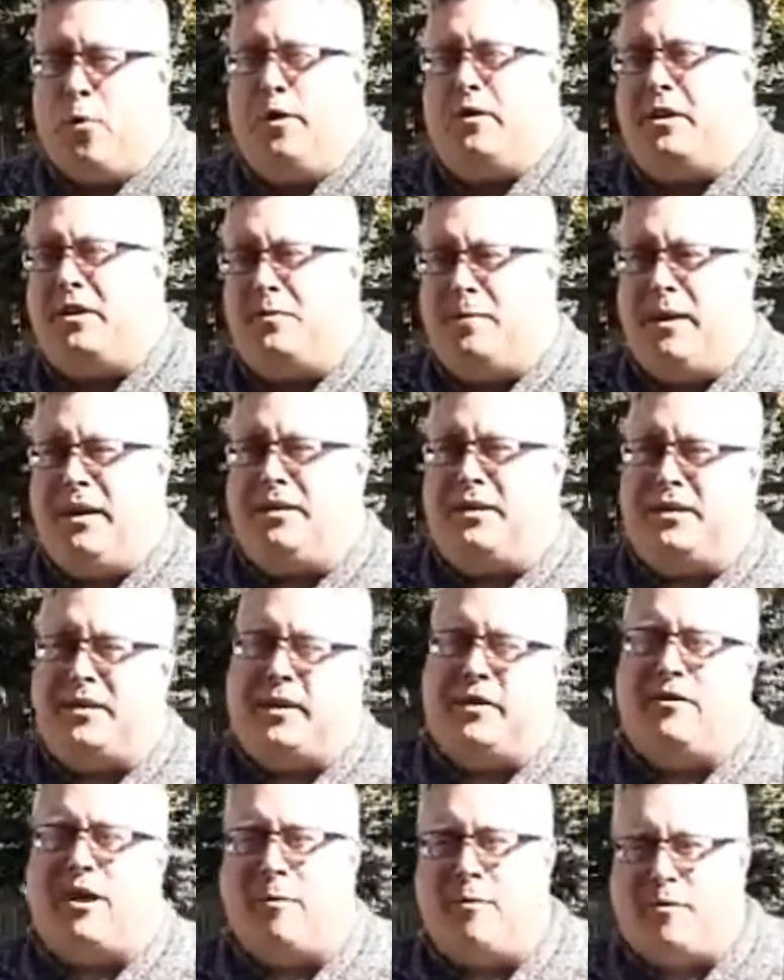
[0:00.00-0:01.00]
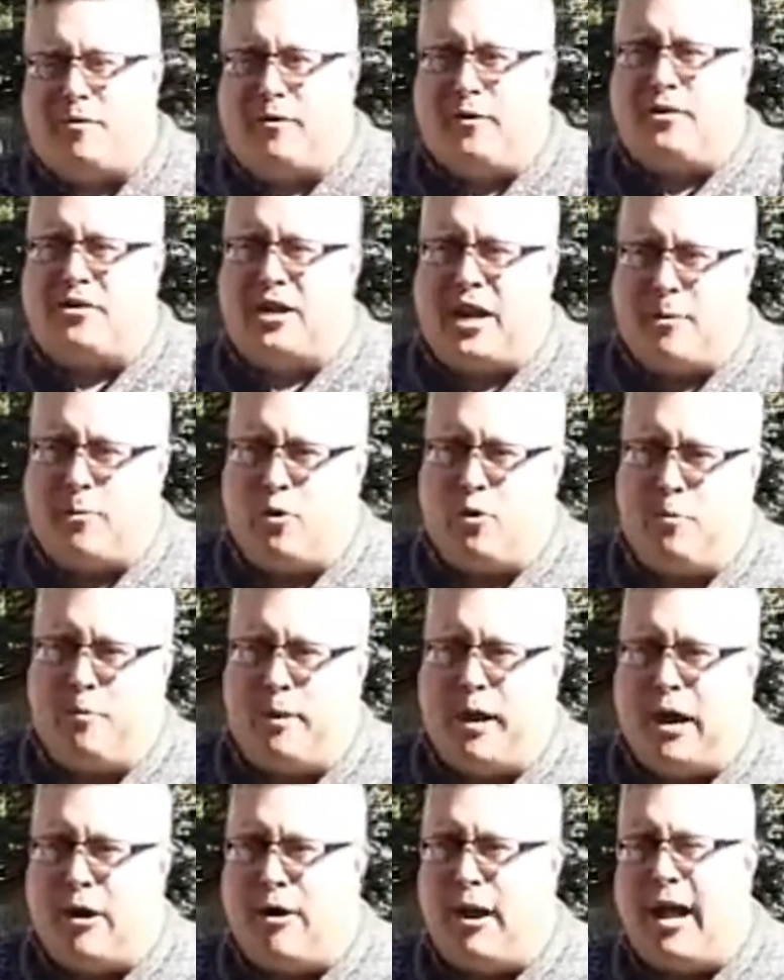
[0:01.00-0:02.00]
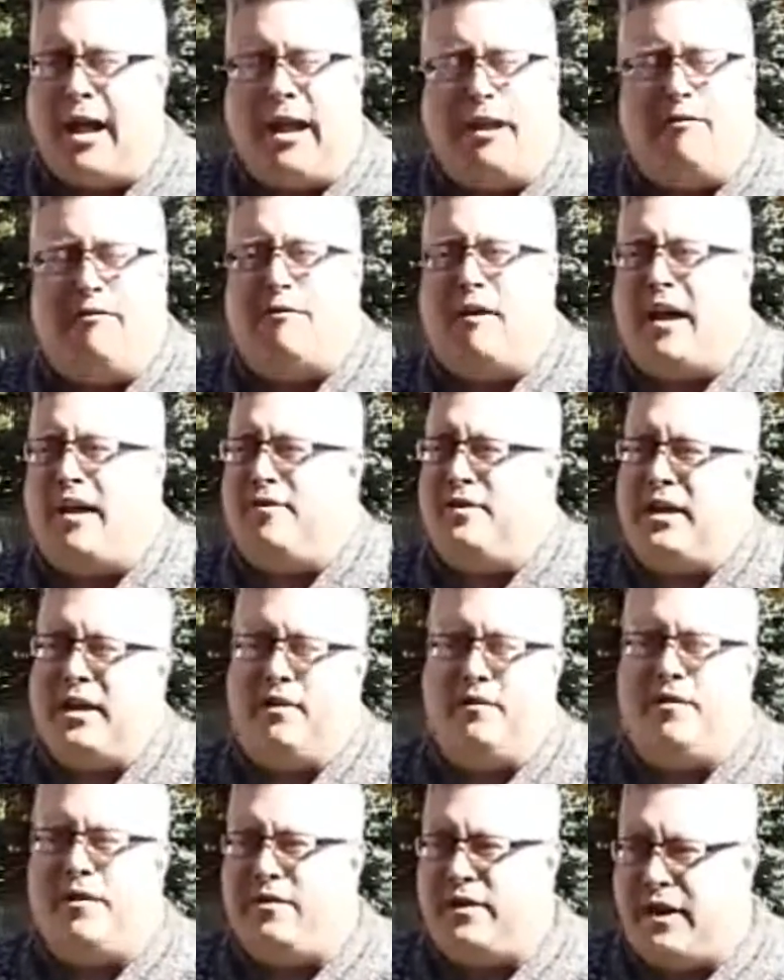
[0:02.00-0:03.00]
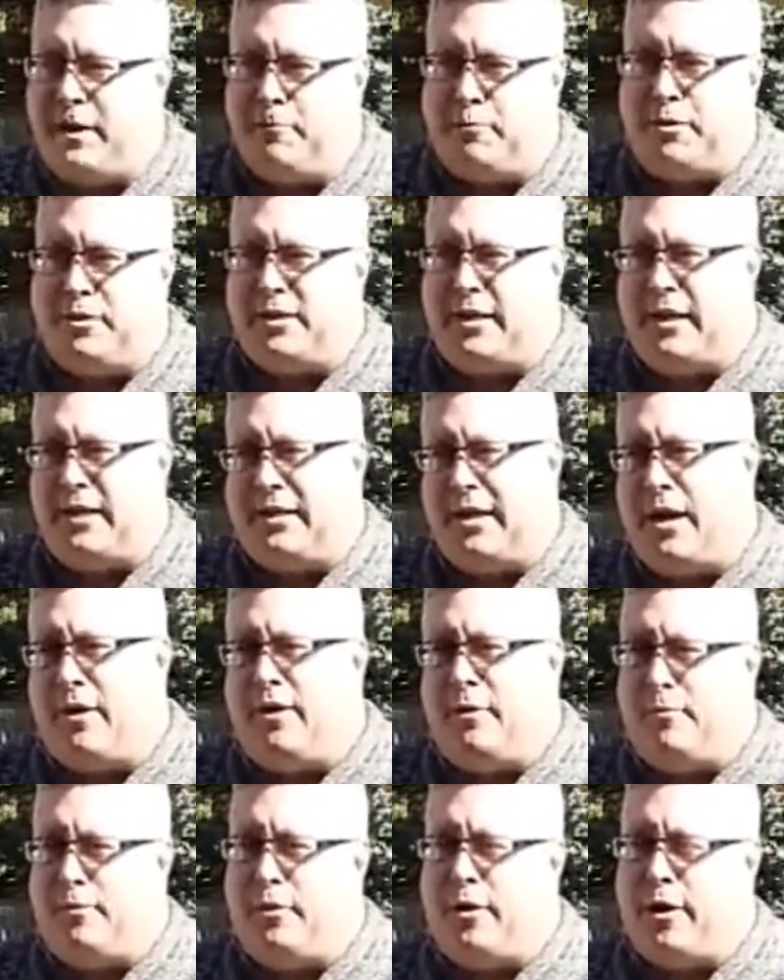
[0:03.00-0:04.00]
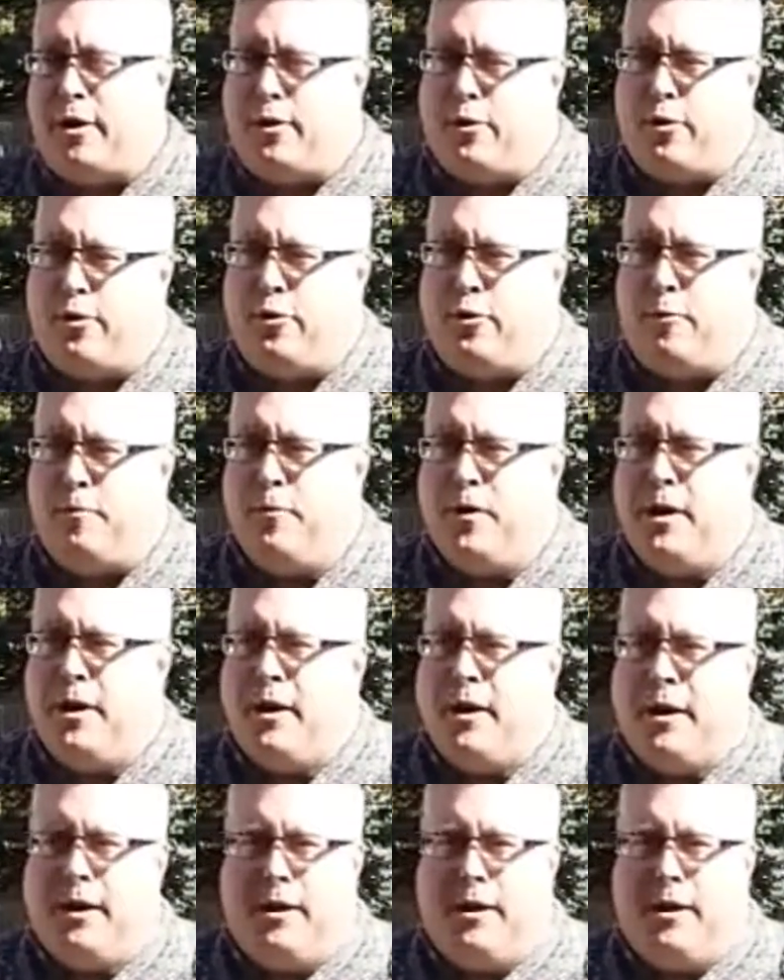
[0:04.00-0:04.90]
What this means is that if I'm a first-time home buyer and I had 5, 10, 15% down to put on a home,